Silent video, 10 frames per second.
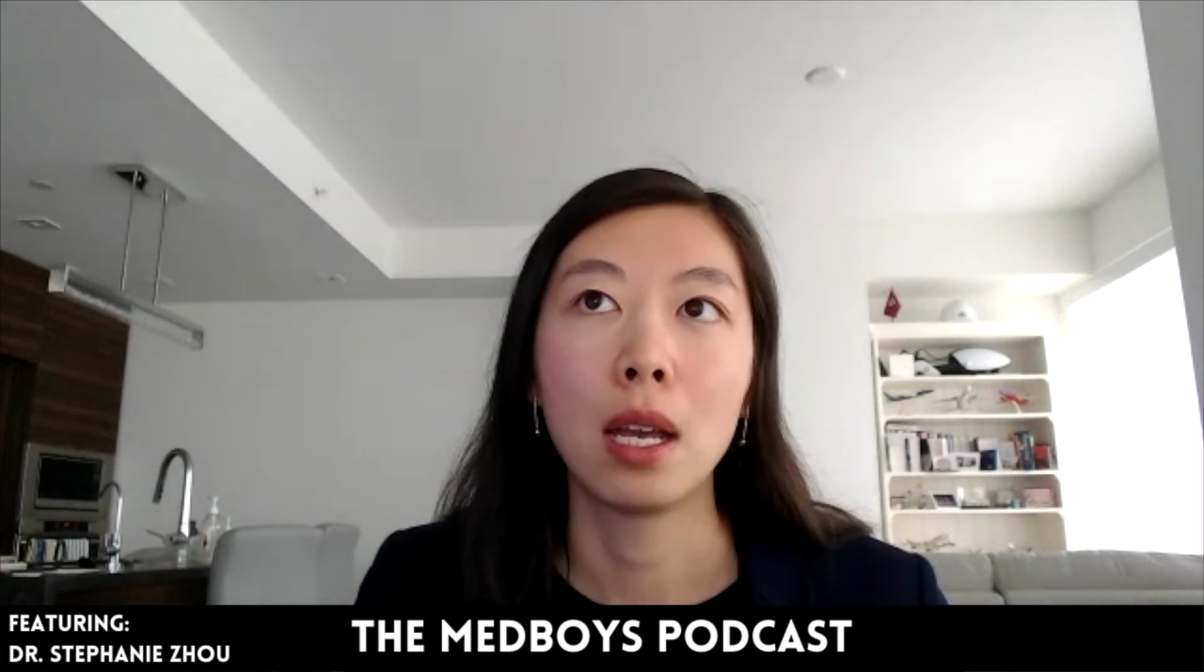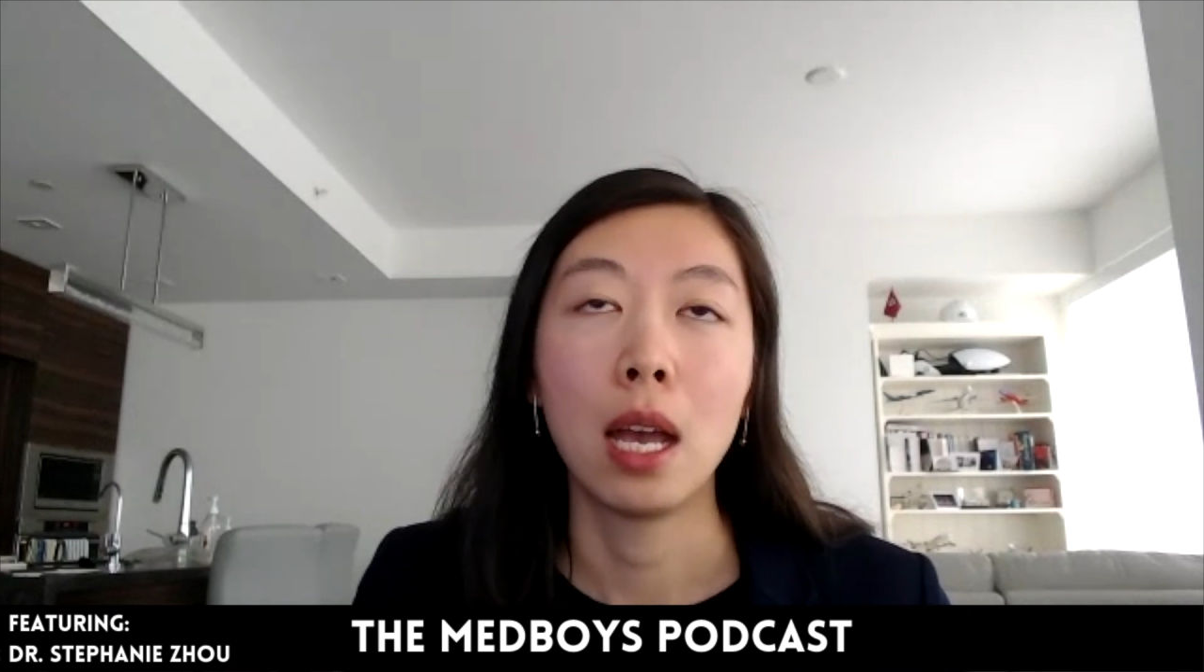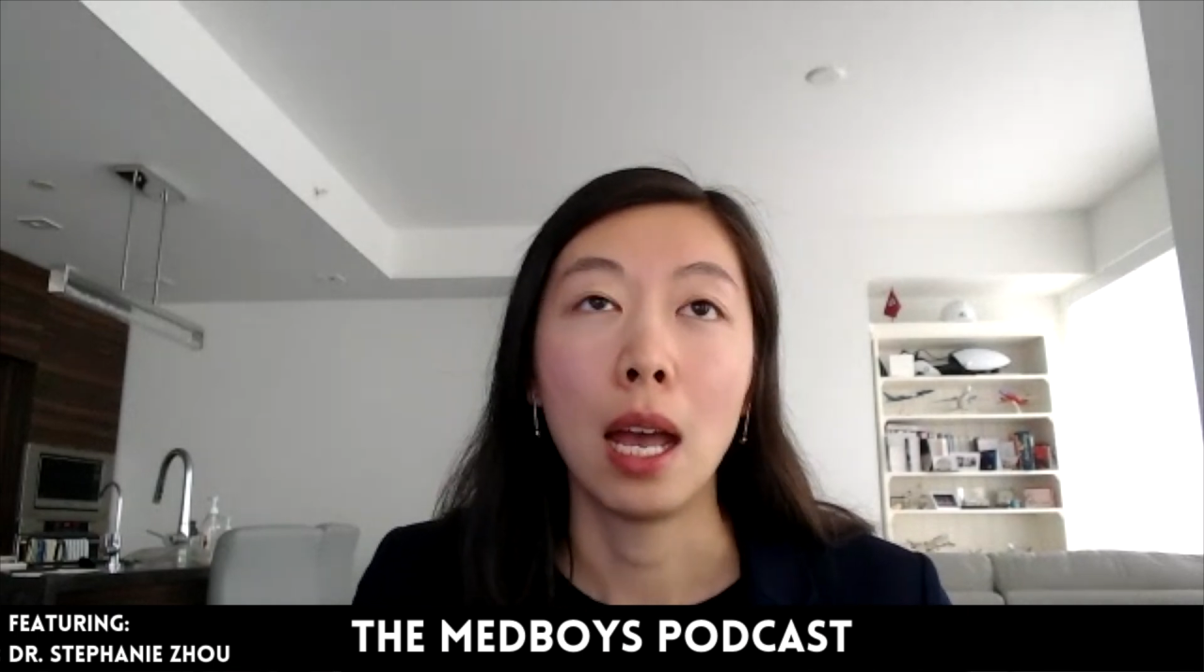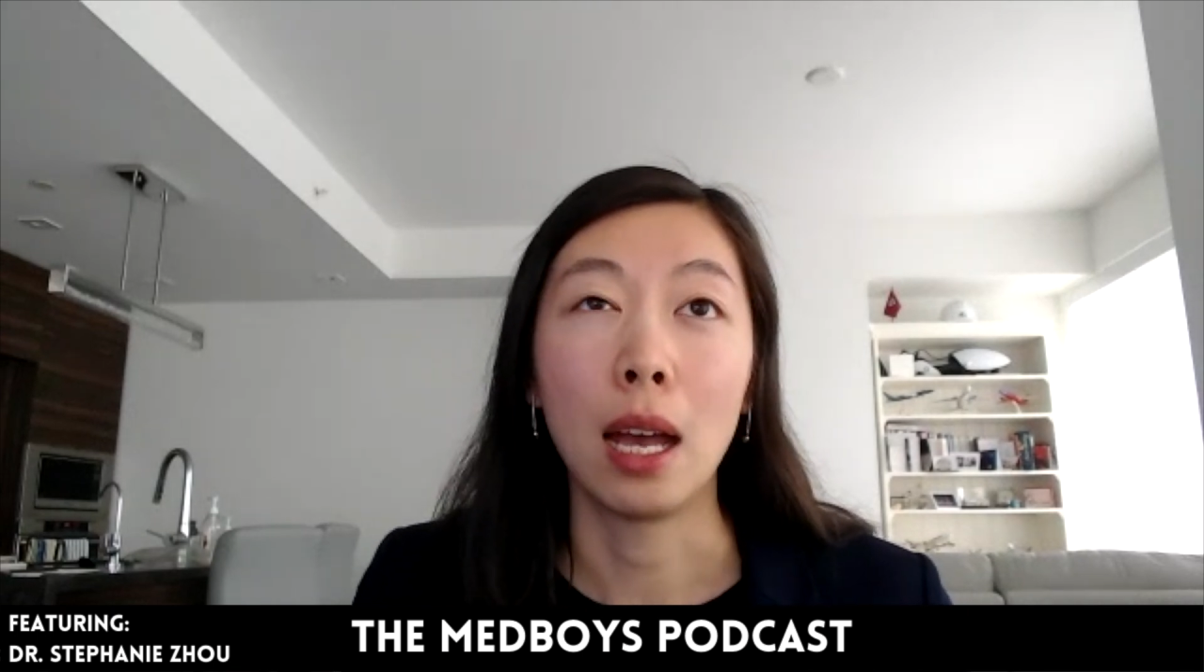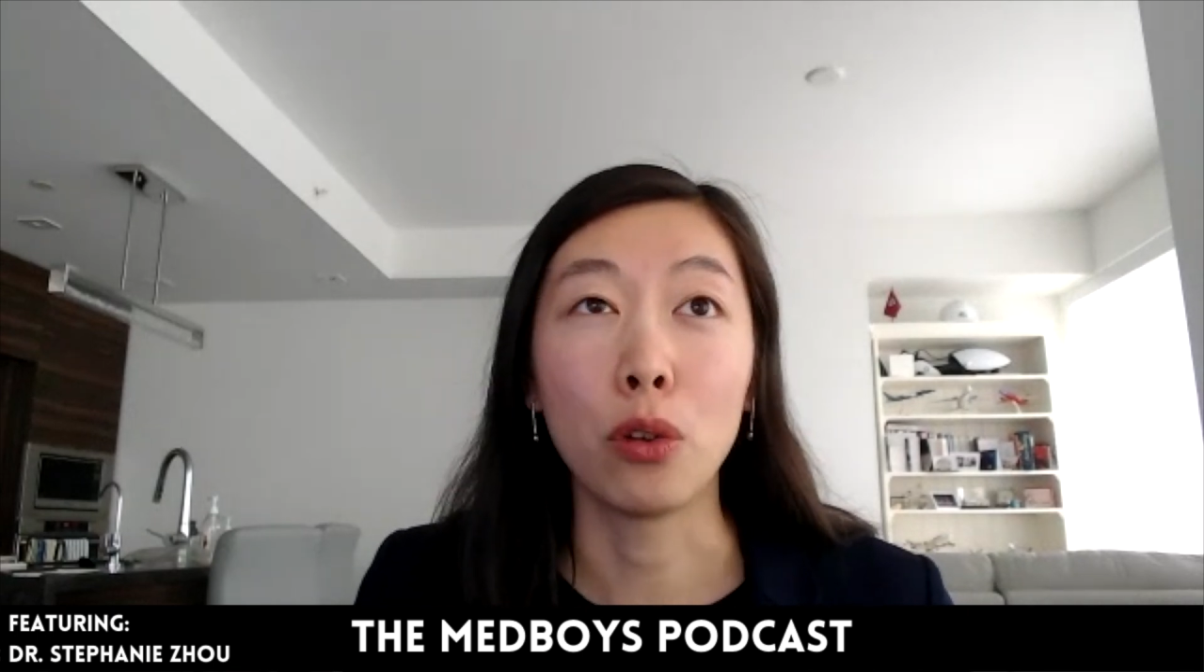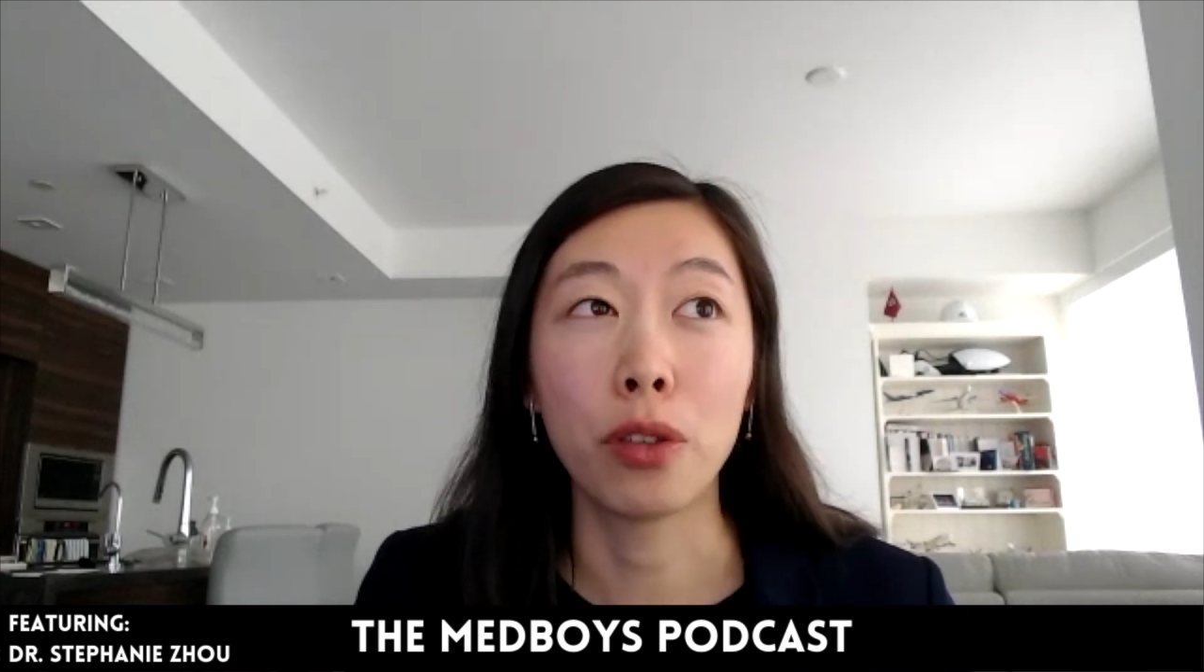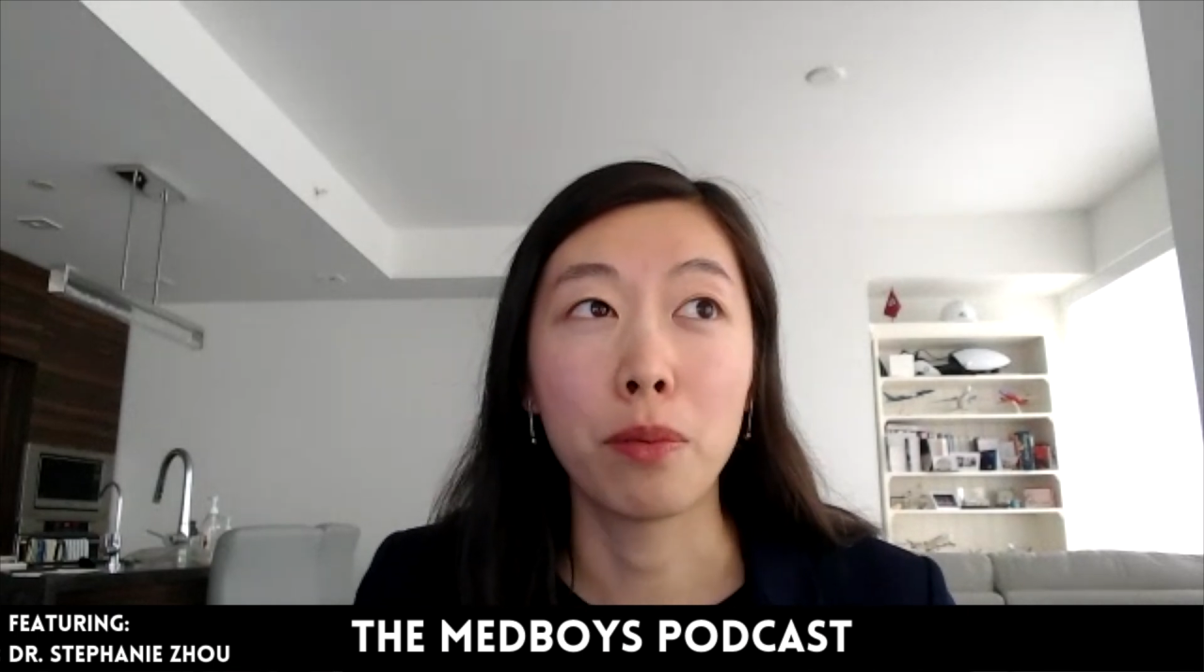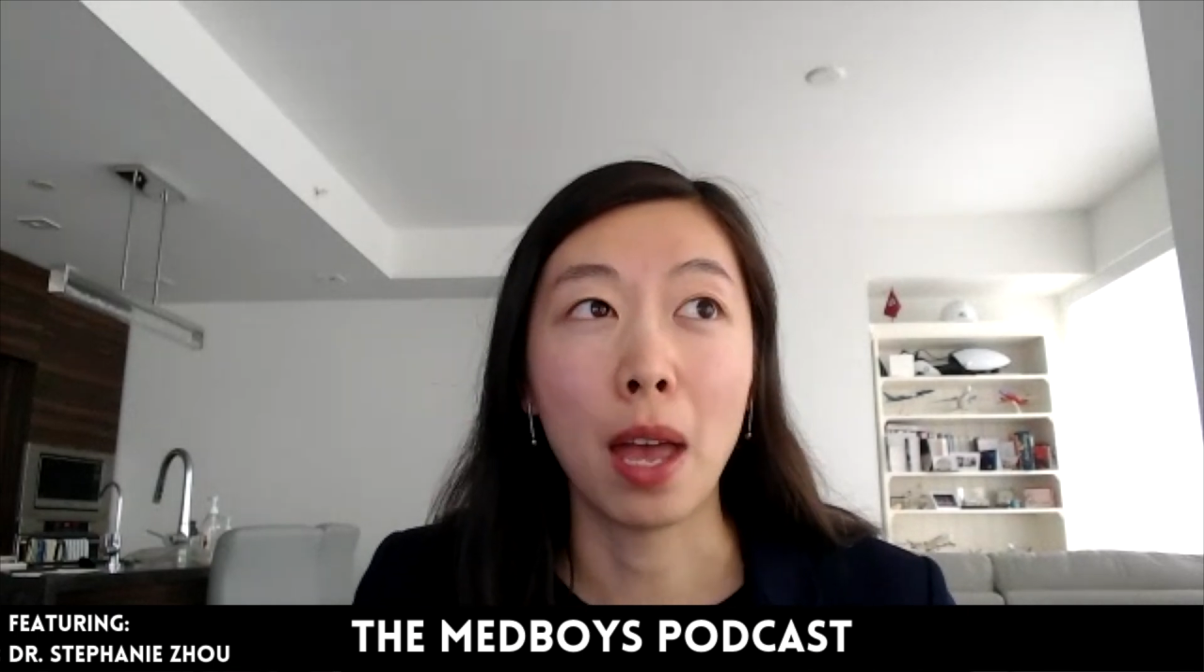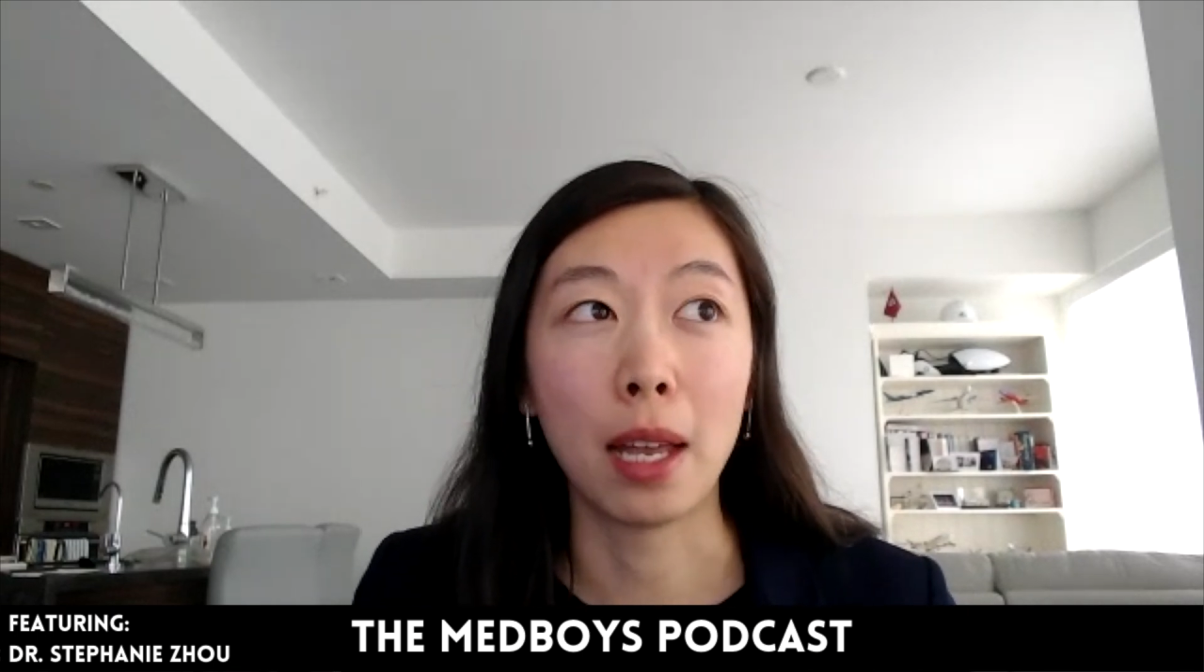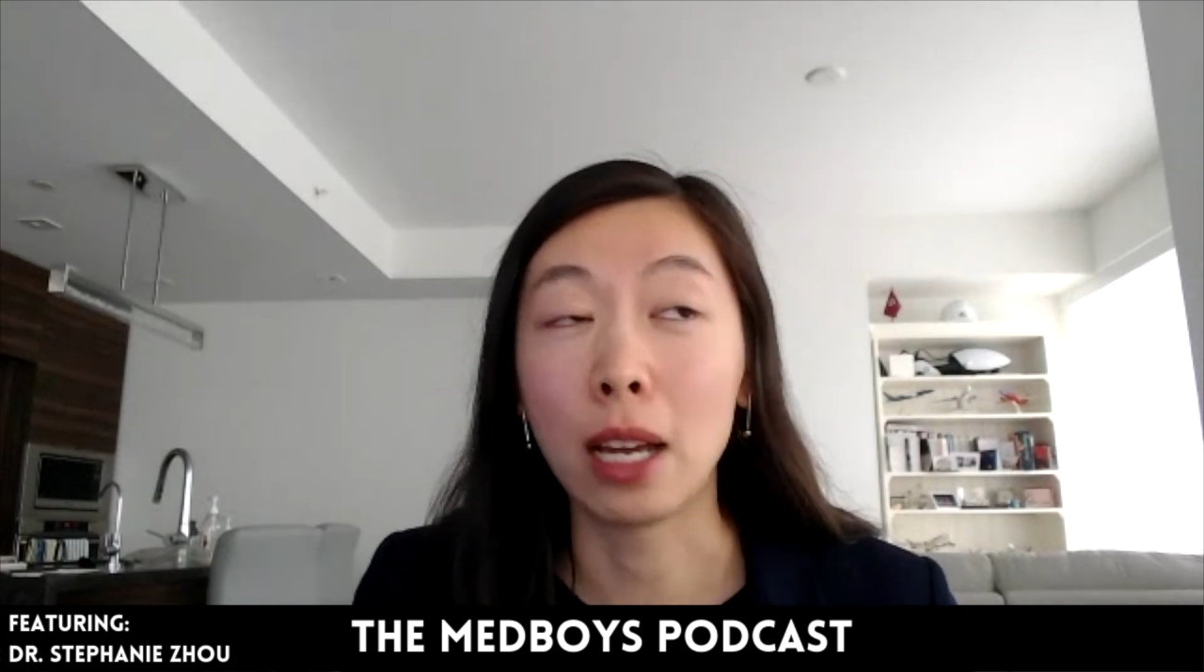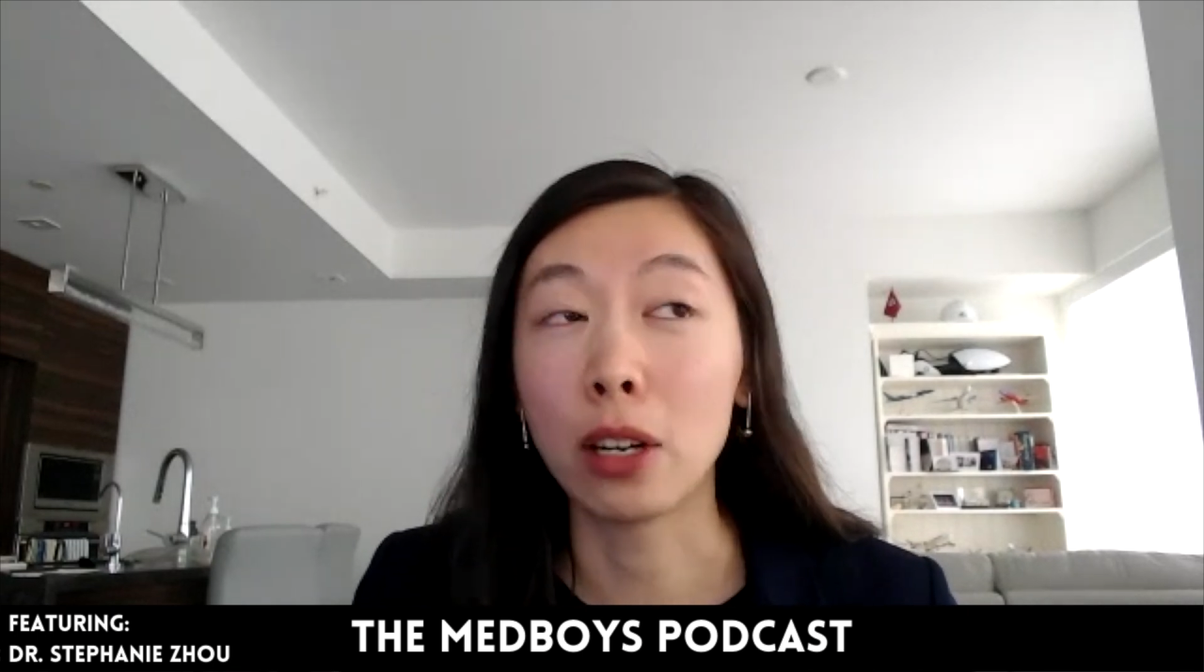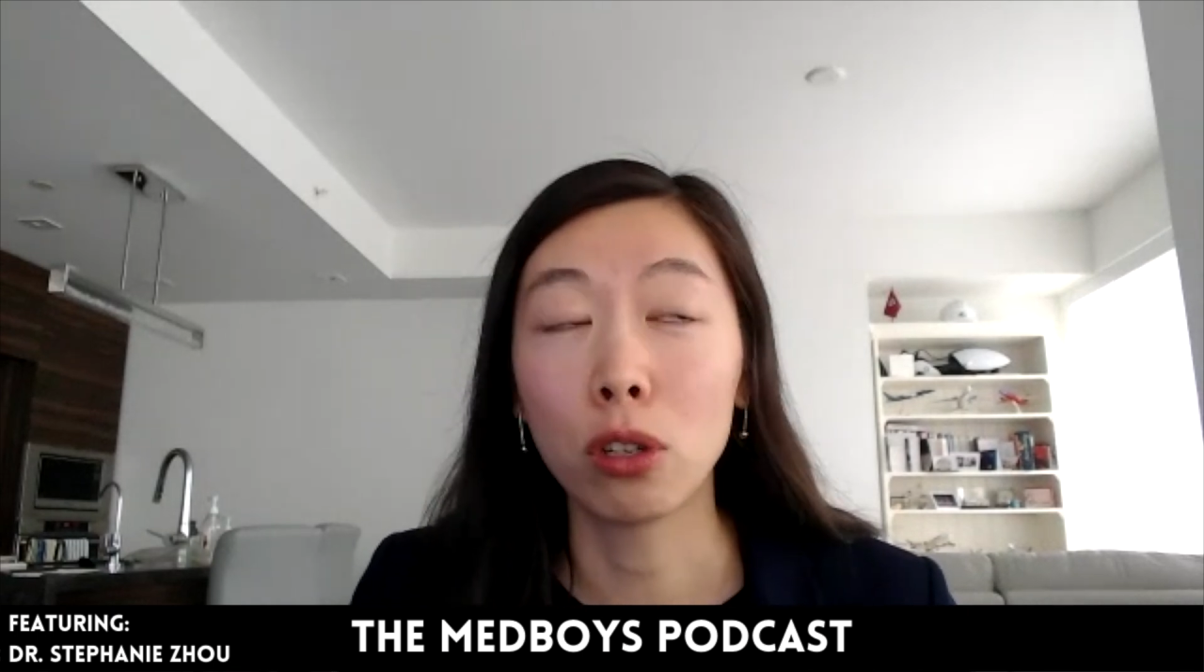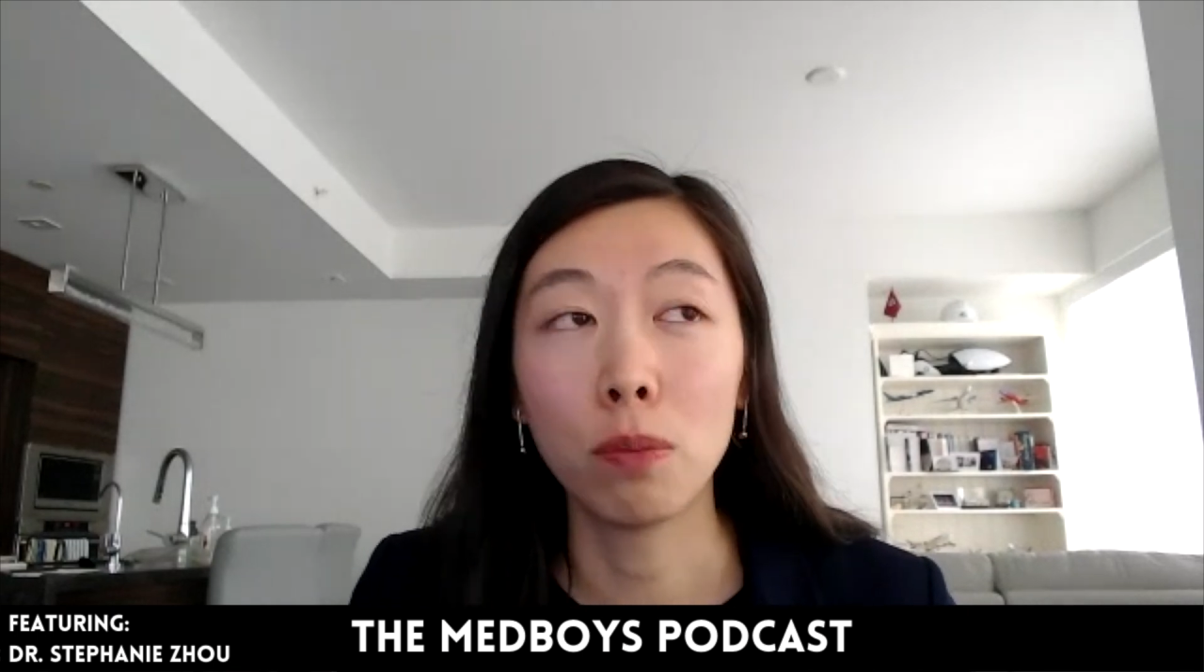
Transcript: health and dental